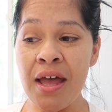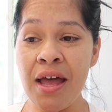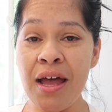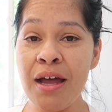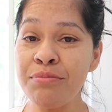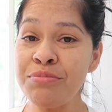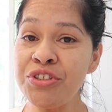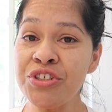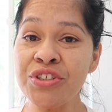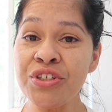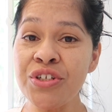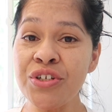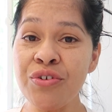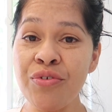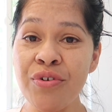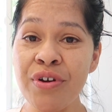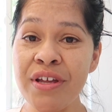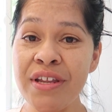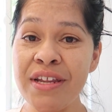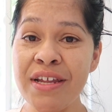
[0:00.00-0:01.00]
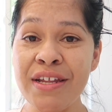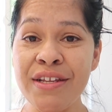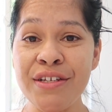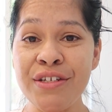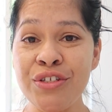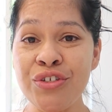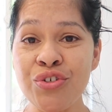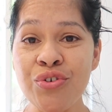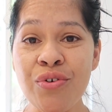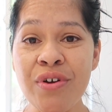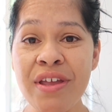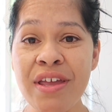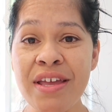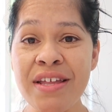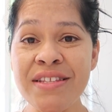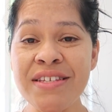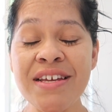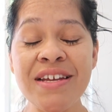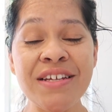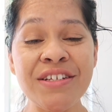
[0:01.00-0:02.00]
I'm just gonna go ahead and enjoy
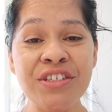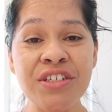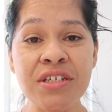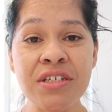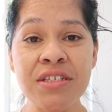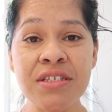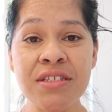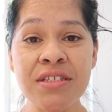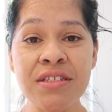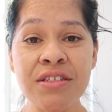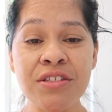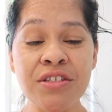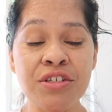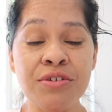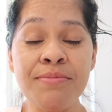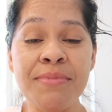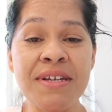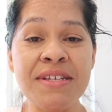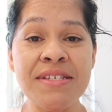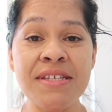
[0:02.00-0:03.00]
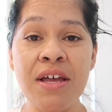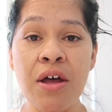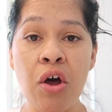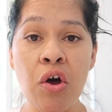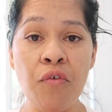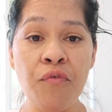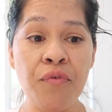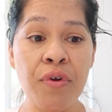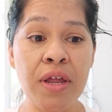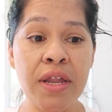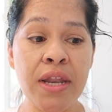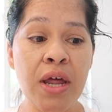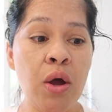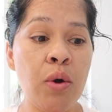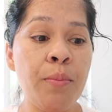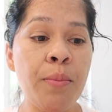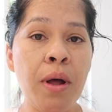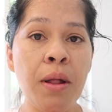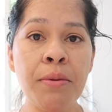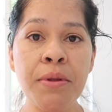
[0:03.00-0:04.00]
it just to myself, and
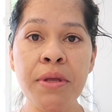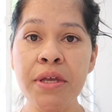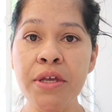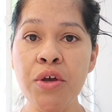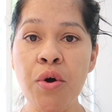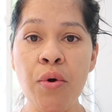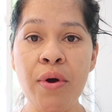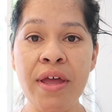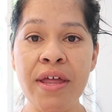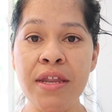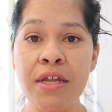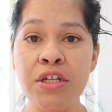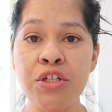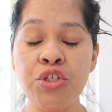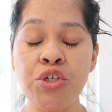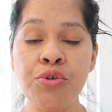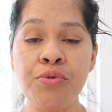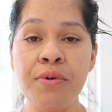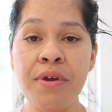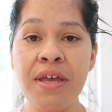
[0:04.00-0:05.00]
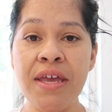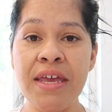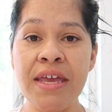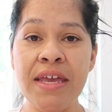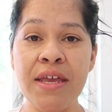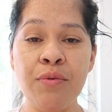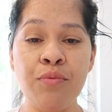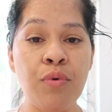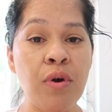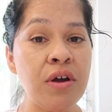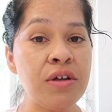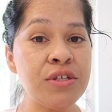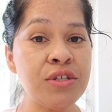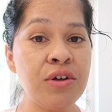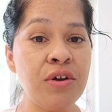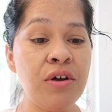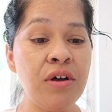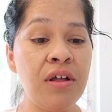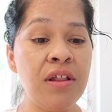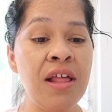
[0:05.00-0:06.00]
I'll probably go ahead and do a Ross
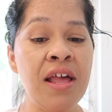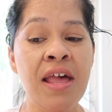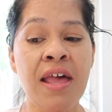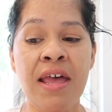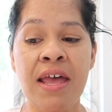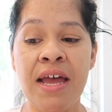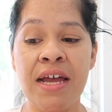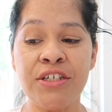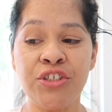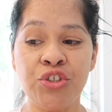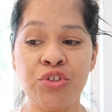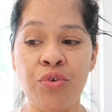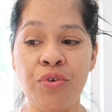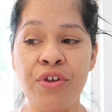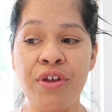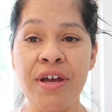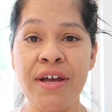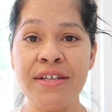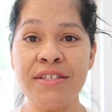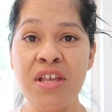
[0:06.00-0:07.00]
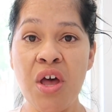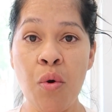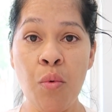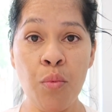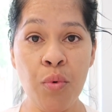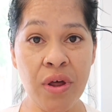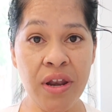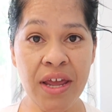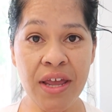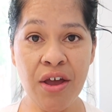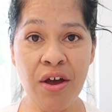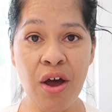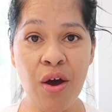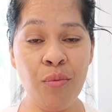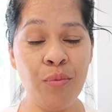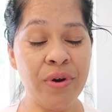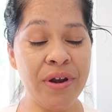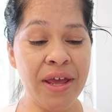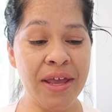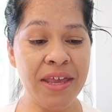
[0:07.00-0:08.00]
haul and show you guys what I
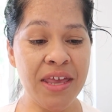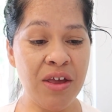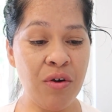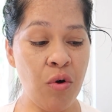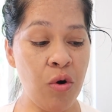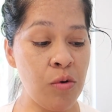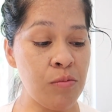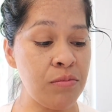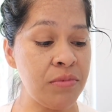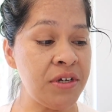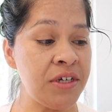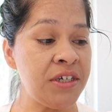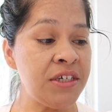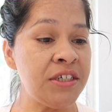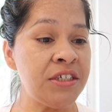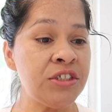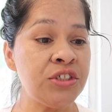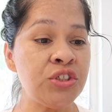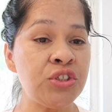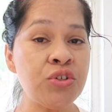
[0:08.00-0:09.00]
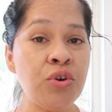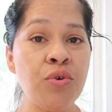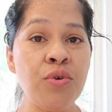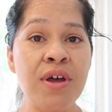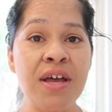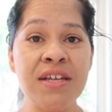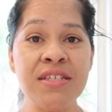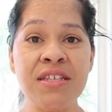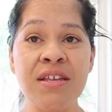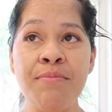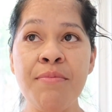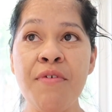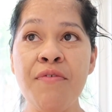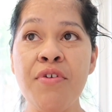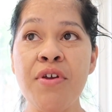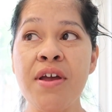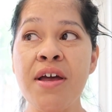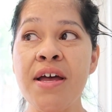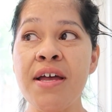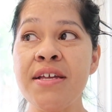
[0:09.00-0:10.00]
got when I get home. So as some of
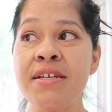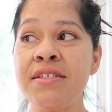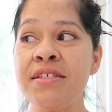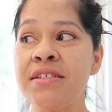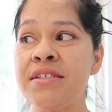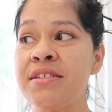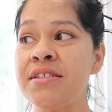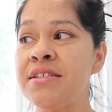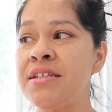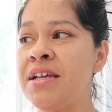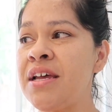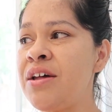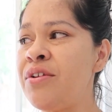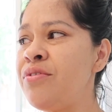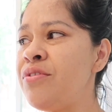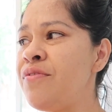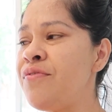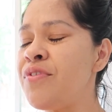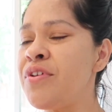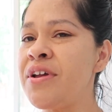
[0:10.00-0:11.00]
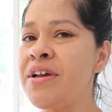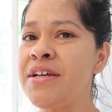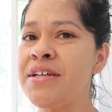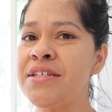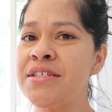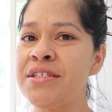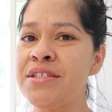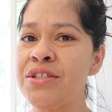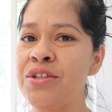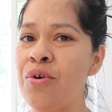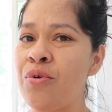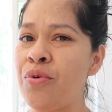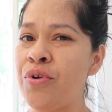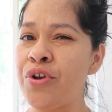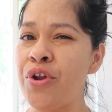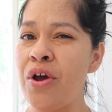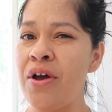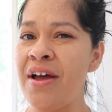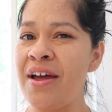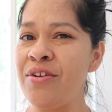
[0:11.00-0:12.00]
you guys, I don't know if you guys know or
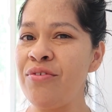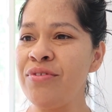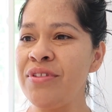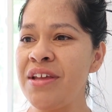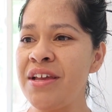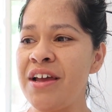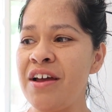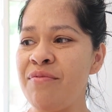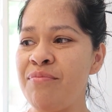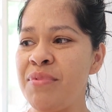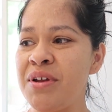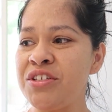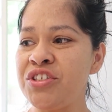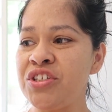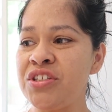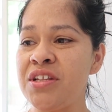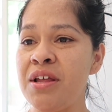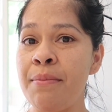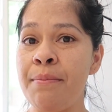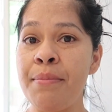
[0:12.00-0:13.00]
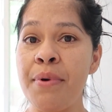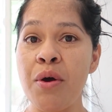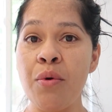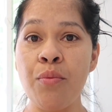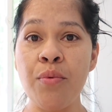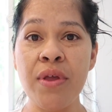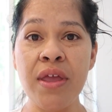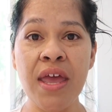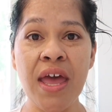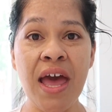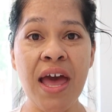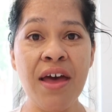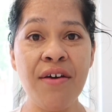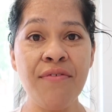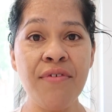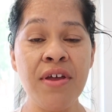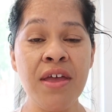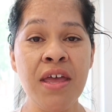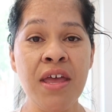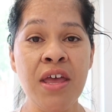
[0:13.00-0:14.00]
not, I don't think I've mentioned it, but we
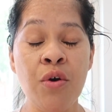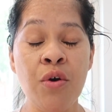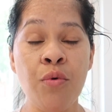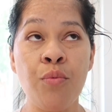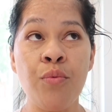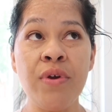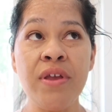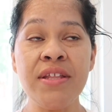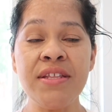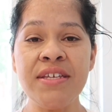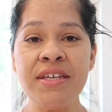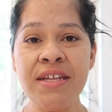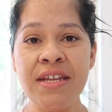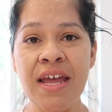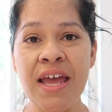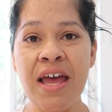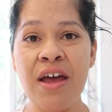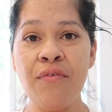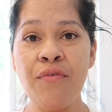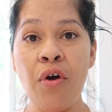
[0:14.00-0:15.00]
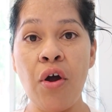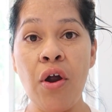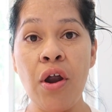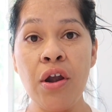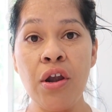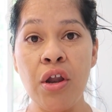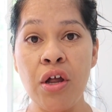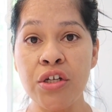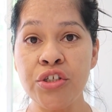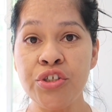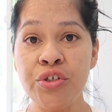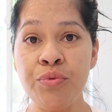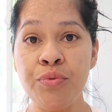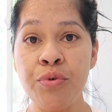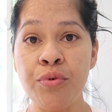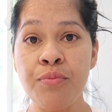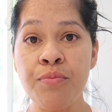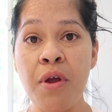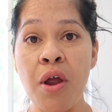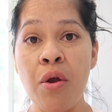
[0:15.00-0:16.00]
have We did have our laundry
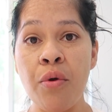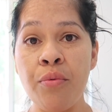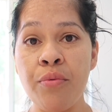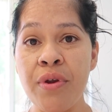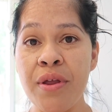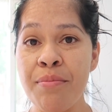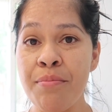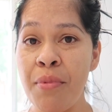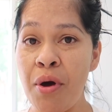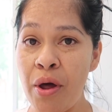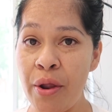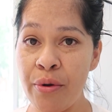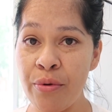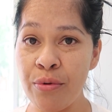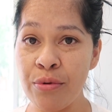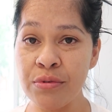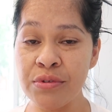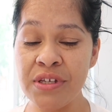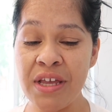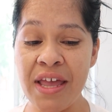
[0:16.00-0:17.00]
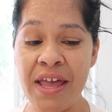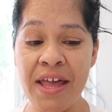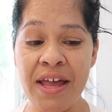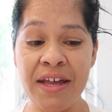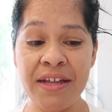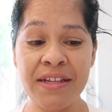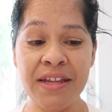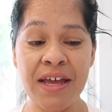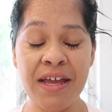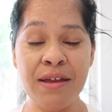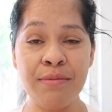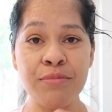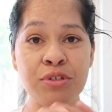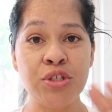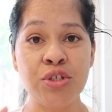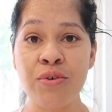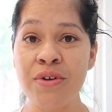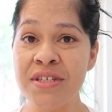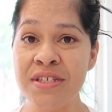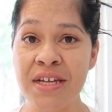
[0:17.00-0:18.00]
room remodeled, and I am
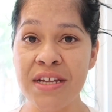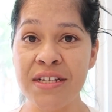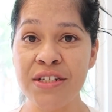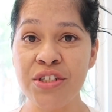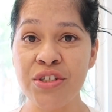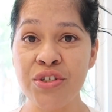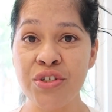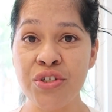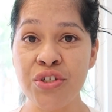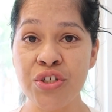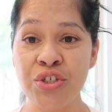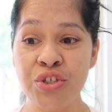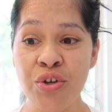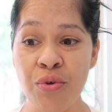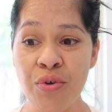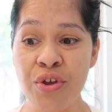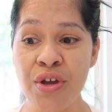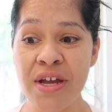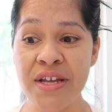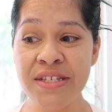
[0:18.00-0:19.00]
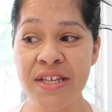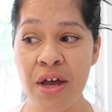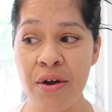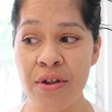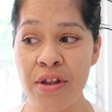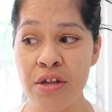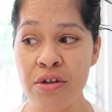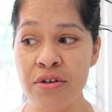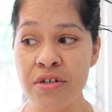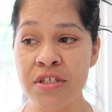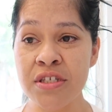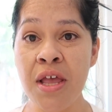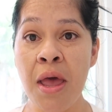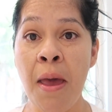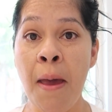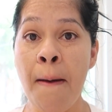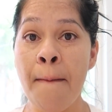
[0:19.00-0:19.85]
so excited to show you guys how it looks.